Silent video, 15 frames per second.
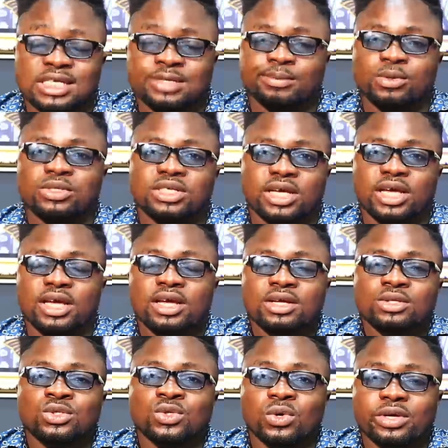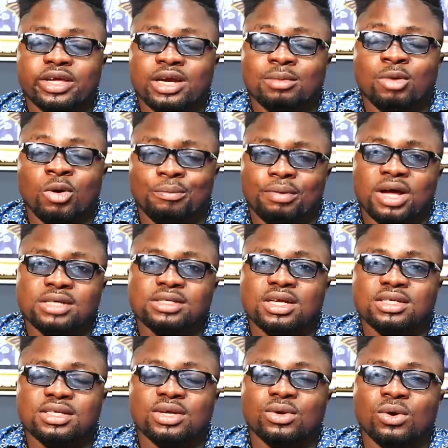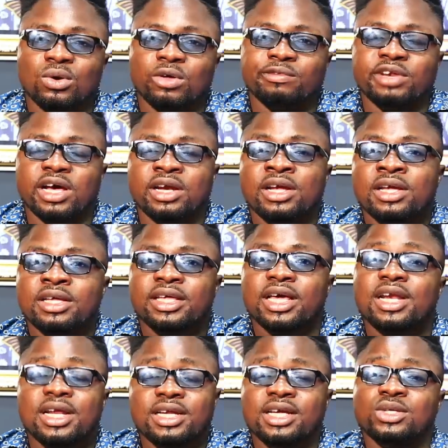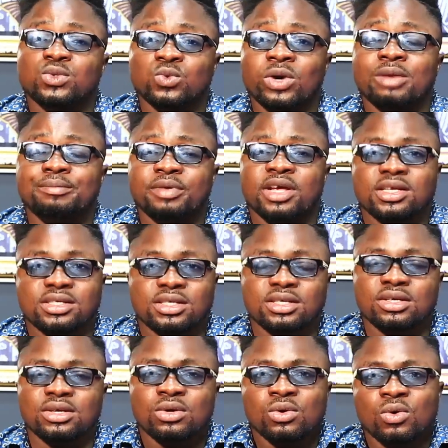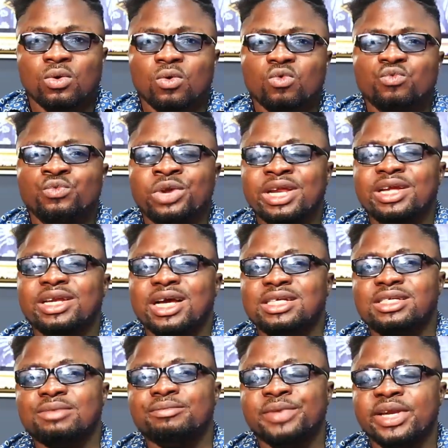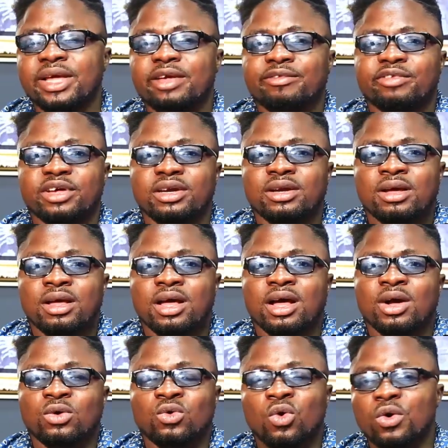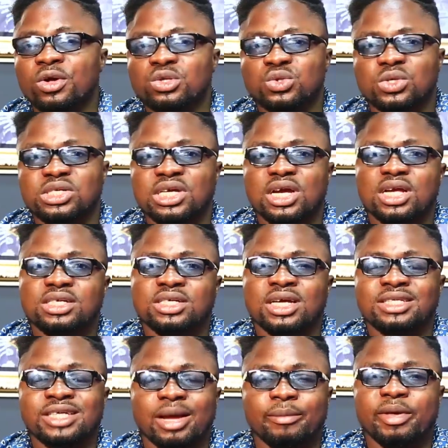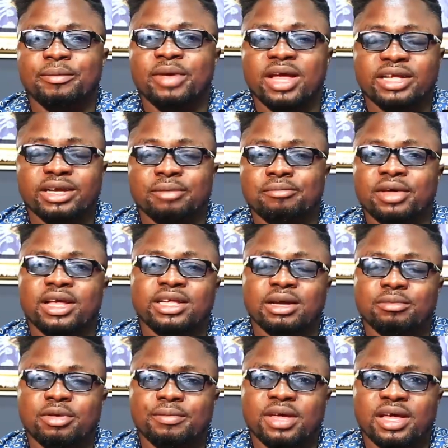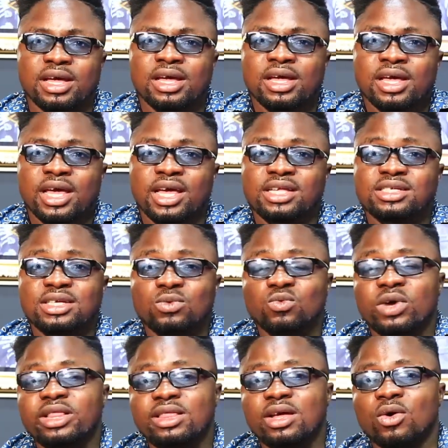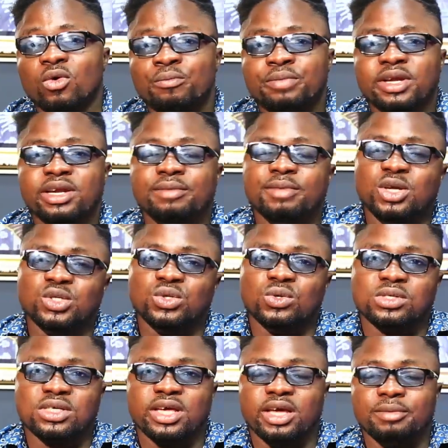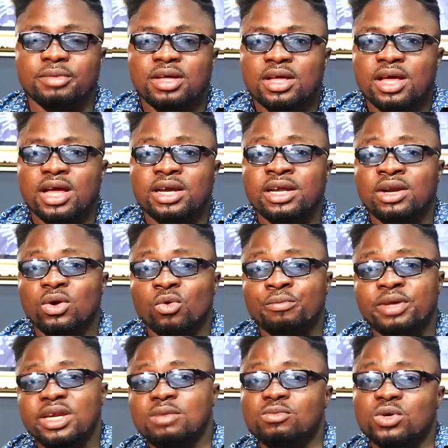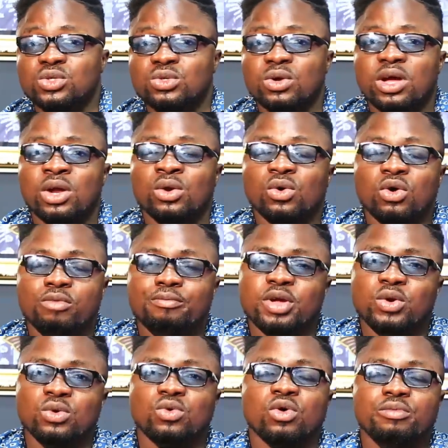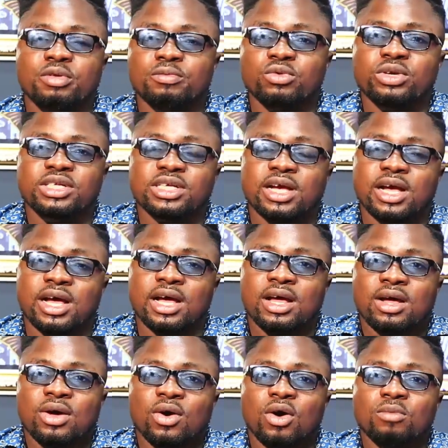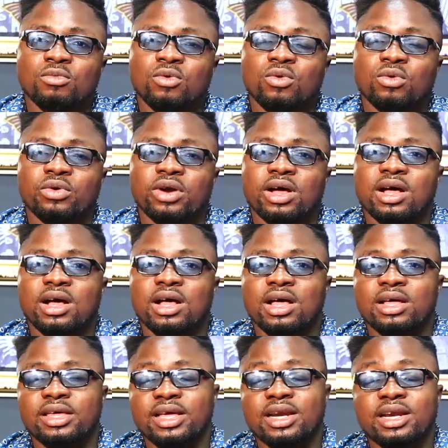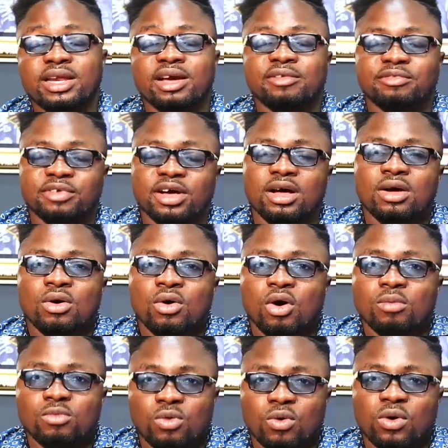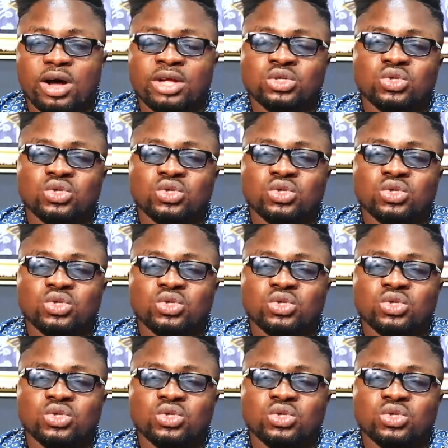expose talking about pastors and all of that. Kennedy is one person who really doesn't believe in going to church and nyamebe. Until when the Obinim issues came, and then Obinim was not alone, Beduko Bimunya or Muhokra Kennedy Anfa or Muho and